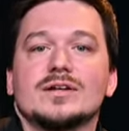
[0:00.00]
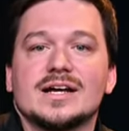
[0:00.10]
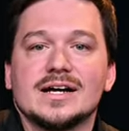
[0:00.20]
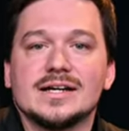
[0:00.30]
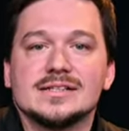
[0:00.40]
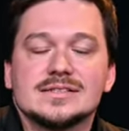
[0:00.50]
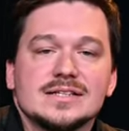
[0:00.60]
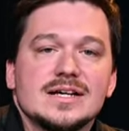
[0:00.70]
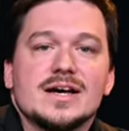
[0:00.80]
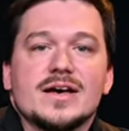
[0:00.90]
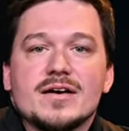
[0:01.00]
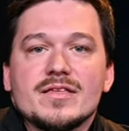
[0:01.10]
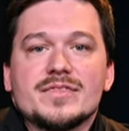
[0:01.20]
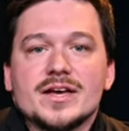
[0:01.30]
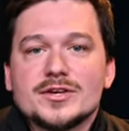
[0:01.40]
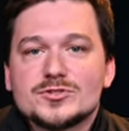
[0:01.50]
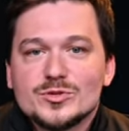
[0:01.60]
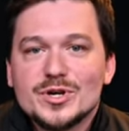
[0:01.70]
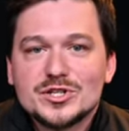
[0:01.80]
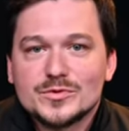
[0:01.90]
online. Thank you
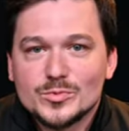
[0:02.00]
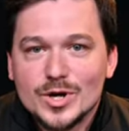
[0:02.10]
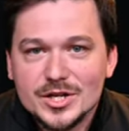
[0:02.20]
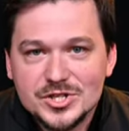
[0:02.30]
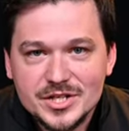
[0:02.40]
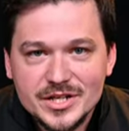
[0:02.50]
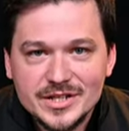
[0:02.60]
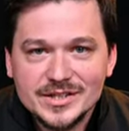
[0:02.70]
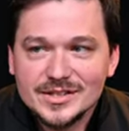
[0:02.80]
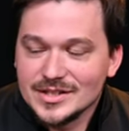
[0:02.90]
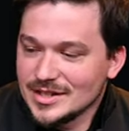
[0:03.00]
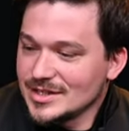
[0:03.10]
so much for watching.